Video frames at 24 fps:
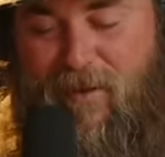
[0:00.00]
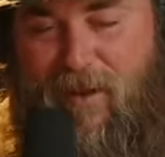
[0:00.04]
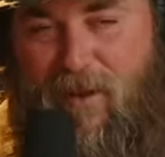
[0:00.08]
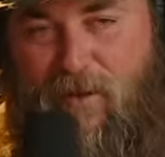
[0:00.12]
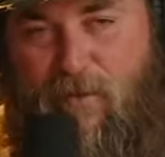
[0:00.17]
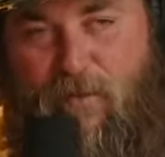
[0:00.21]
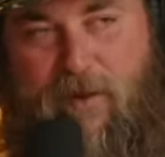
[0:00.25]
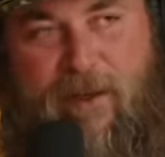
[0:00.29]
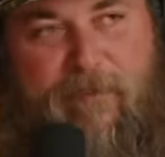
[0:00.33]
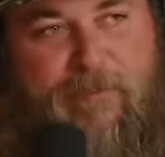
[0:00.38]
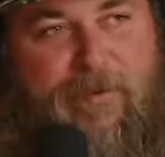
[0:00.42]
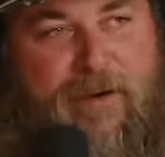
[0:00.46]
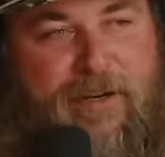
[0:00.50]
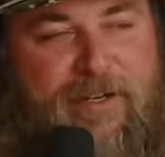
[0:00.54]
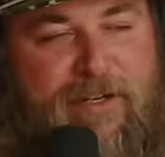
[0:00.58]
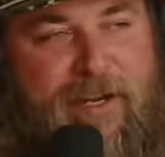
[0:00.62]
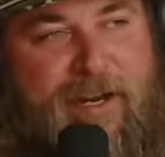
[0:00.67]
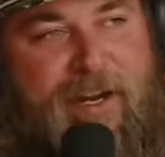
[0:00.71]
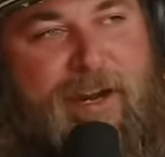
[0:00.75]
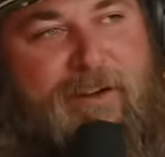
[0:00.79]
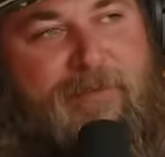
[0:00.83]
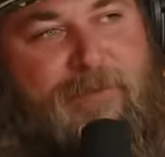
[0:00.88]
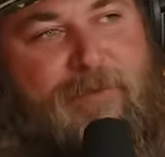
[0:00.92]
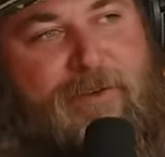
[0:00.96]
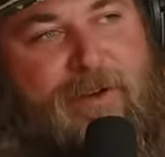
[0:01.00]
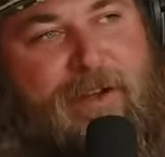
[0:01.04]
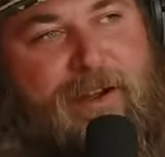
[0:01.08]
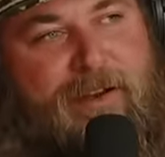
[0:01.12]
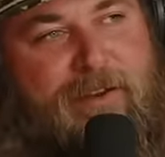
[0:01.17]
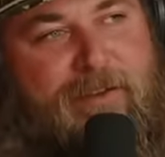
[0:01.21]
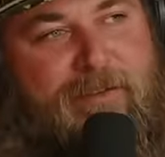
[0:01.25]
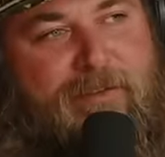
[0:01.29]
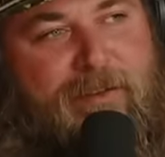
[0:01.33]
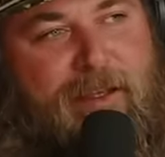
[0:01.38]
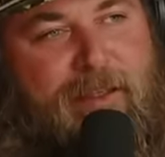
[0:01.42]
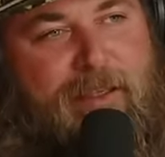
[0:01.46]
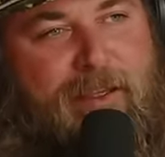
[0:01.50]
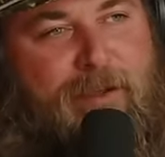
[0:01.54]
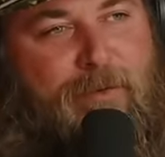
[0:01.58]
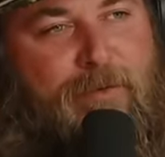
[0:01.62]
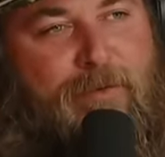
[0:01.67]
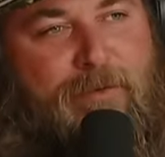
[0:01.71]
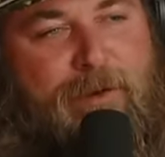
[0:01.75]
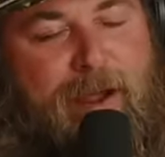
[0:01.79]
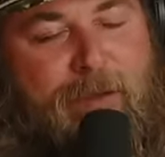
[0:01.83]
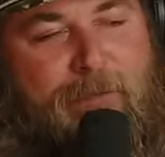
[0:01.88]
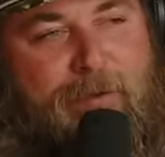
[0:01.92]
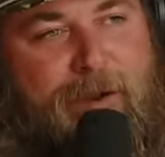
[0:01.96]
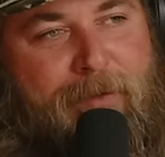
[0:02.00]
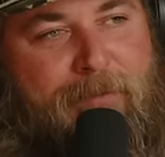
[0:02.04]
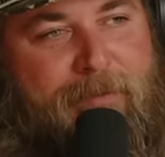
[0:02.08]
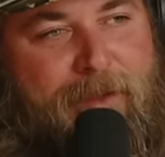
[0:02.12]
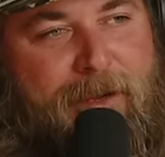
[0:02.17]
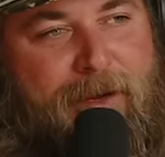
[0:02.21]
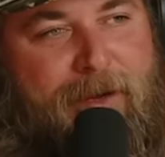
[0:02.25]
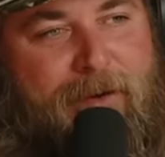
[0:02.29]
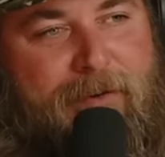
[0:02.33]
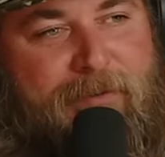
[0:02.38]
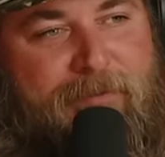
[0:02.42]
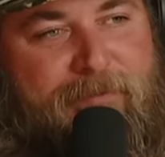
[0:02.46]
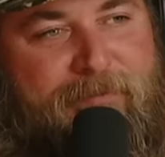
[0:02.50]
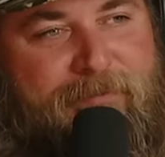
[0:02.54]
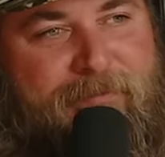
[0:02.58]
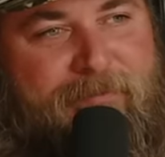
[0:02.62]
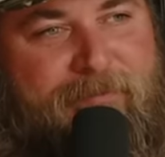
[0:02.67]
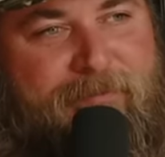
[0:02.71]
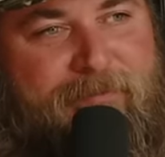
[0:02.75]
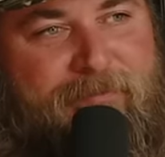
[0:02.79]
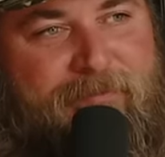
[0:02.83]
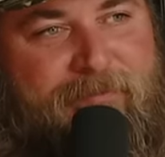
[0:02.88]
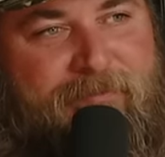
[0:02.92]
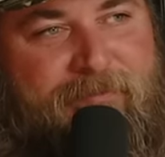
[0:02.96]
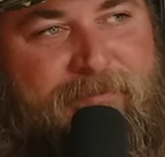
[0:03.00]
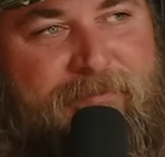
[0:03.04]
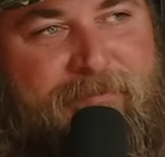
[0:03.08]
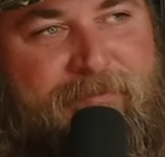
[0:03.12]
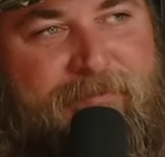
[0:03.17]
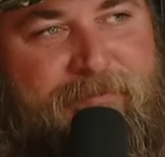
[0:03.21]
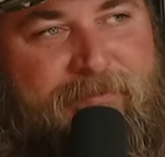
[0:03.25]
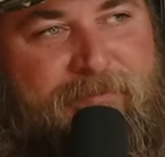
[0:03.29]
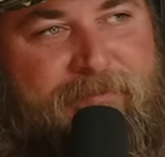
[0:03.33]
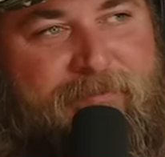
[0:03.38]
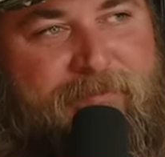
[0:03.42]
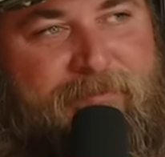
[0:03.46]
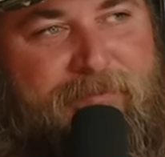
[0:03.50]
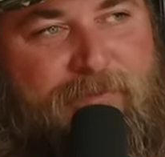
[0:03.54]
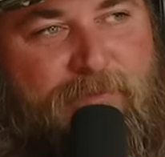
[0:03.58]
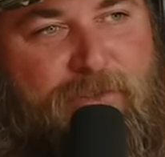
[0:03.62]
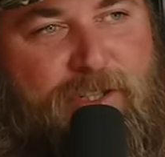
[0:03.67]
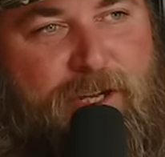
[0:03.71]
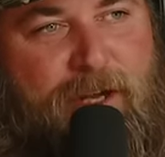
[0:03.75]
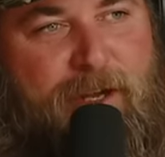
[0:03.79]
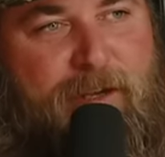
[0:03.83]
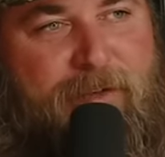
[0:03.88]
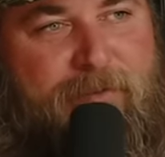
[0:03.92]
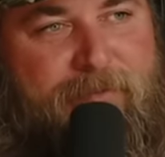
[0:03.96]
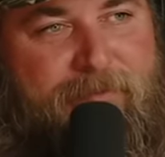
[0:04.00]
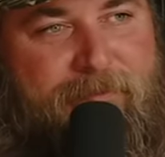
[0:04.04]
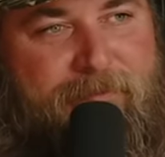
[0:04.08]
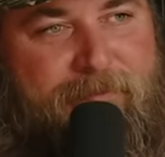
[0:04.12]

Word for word: we appreciate everyone. I think we'll wrap it up there. John?